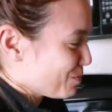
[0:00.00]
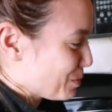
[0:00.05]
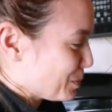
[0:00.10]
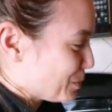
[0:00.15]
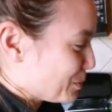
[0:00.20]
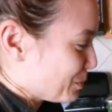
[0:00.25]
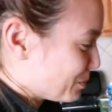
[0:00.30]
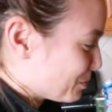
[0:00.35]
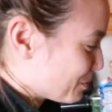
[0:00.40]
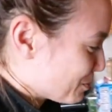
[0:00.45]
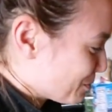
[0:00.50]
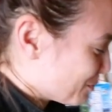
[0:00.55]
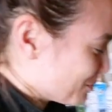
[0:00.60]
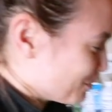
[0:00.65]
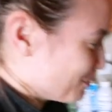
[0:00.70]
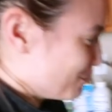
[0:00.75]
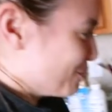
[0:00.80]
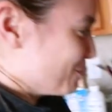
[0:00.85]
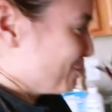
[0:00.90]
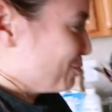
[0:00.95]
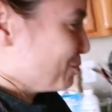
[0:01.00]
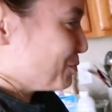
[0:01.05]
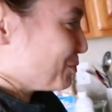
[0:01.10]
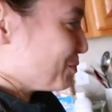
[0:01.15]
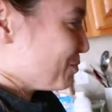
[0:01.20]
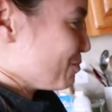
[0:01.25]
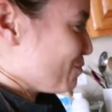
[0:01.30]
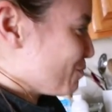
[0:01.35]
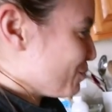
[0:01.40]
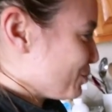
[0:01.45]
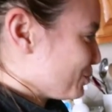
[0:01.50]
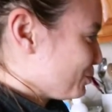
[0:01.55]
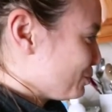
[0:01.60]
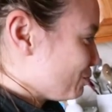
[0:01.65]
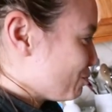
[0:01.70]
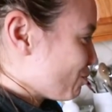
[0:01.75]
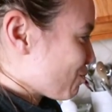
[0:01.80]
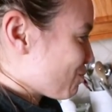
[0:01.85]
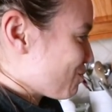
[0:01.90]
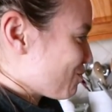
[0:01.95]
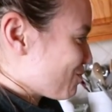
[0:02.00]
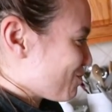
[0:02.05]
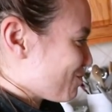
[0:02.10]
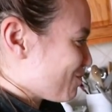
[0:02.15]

She's gonna spit it out. Here it comes.